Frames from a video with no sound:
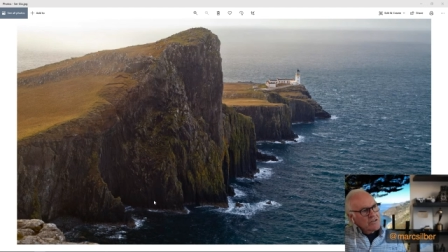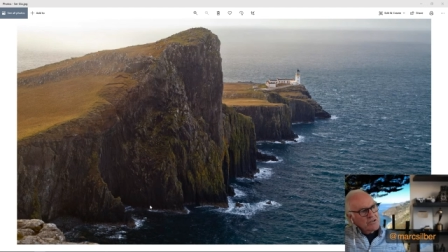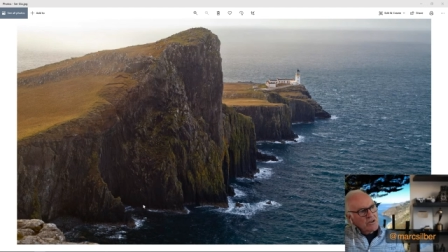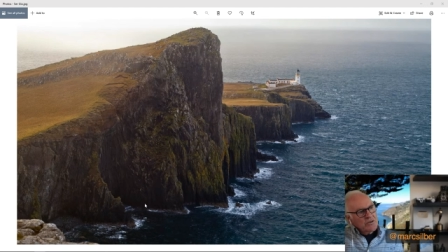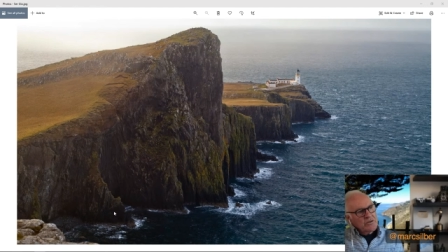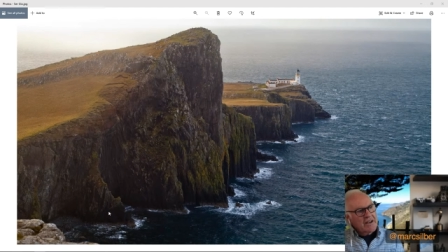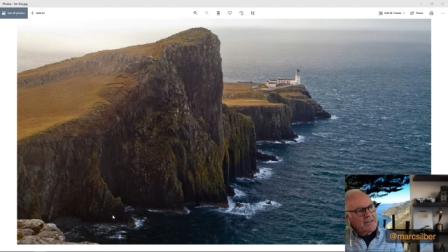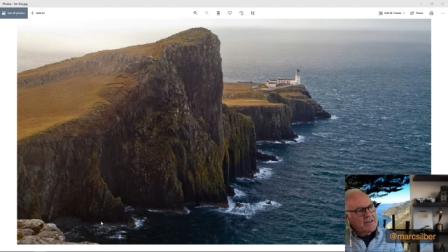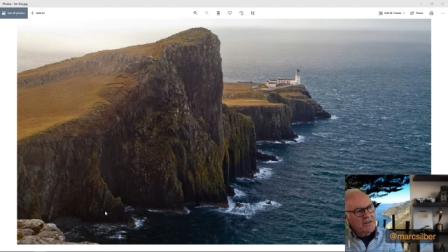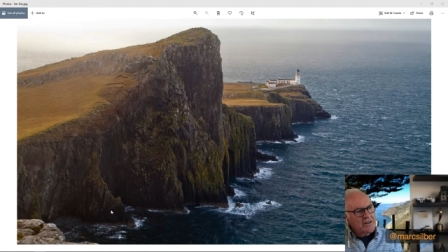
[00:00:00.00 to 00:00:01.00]
So
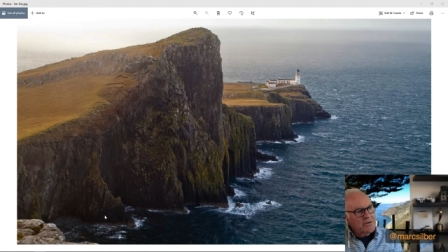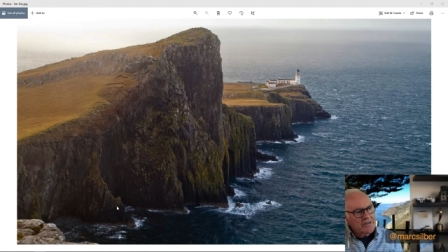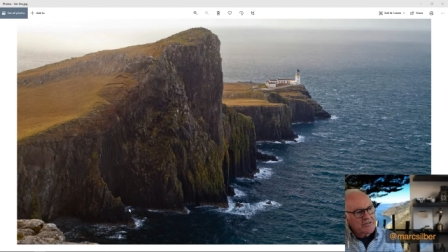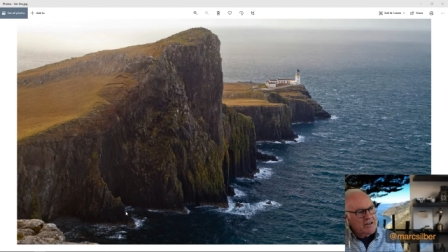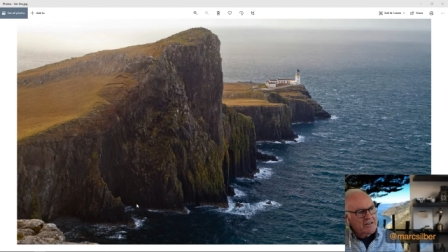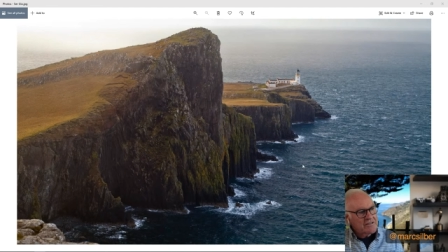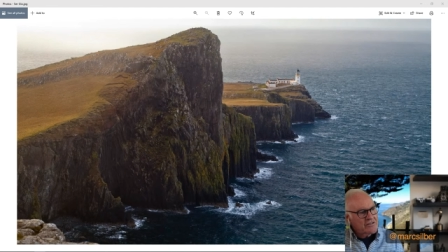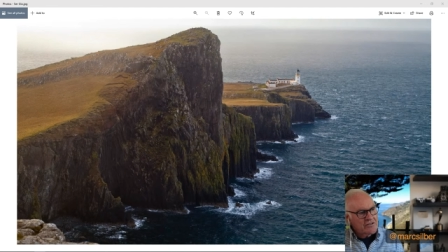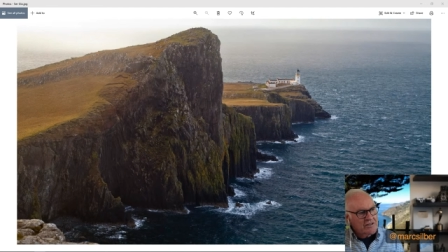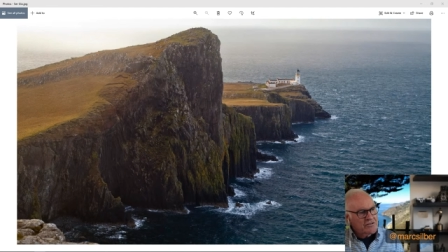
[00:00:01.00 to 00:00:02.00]
yeah, the only real
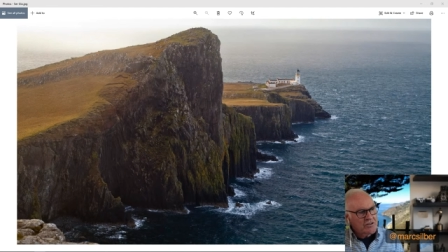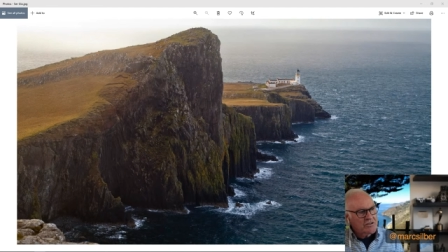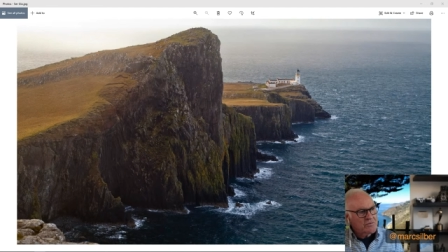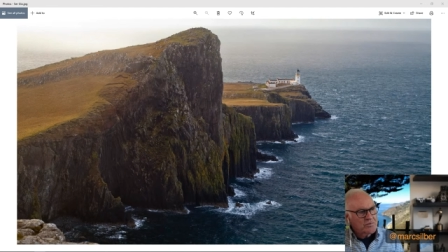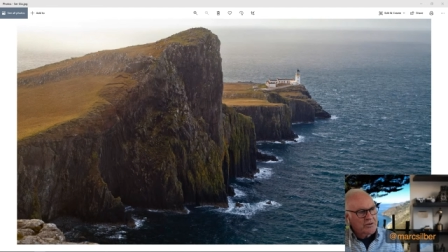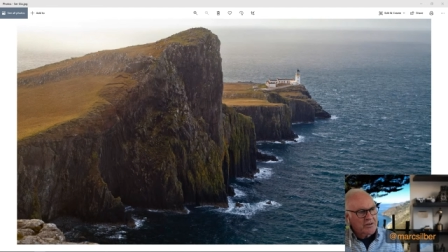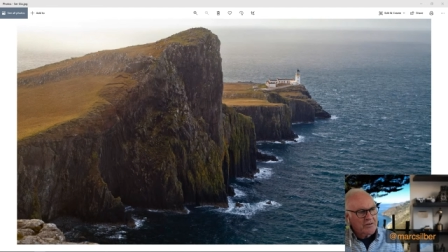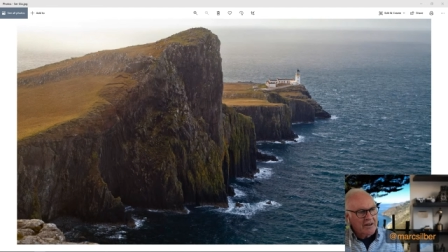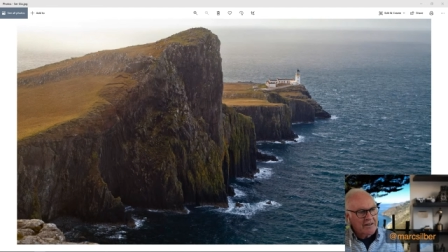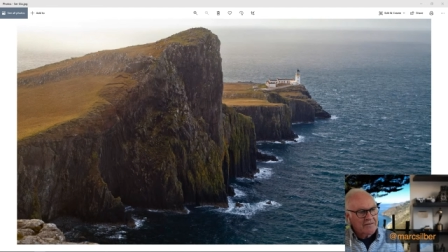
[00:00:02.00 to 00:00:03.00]
change is just put the
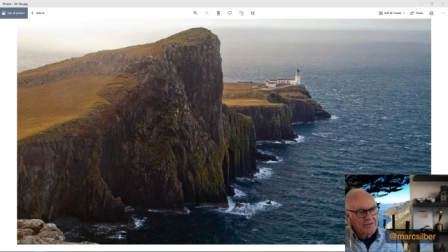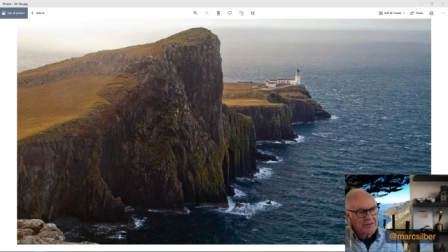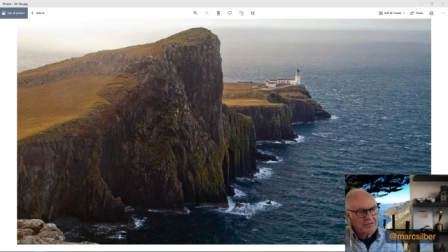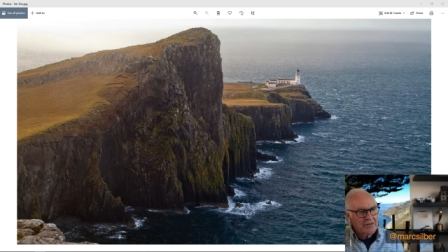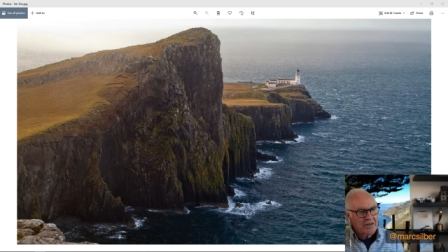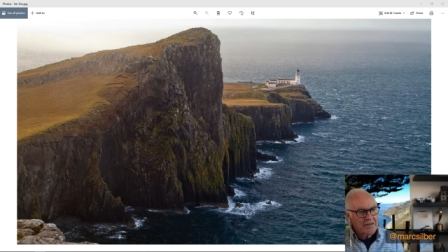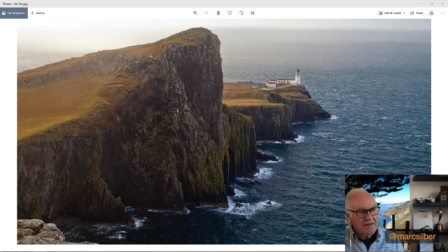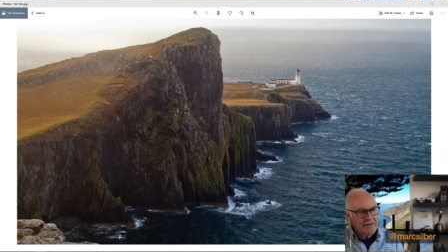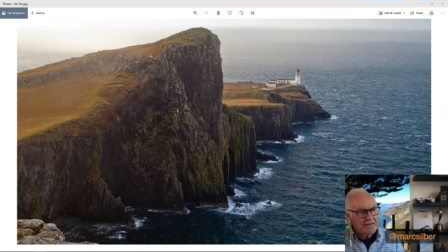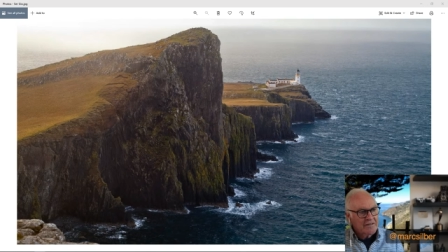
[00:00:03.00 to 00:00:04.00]
gradient filter on
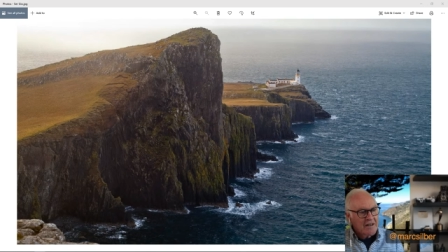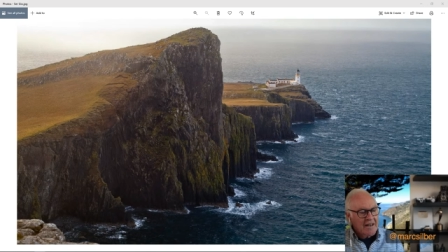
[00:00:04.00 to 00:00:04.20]
there.